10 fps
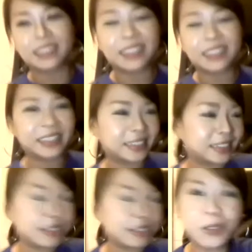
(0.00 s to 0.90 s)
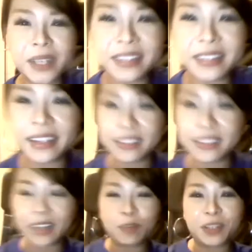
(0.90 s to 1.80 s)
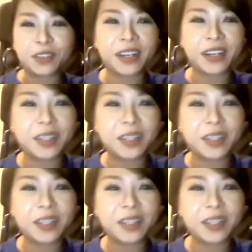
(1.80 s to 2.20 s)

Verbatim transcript: And uh, two weeks later, I will be trying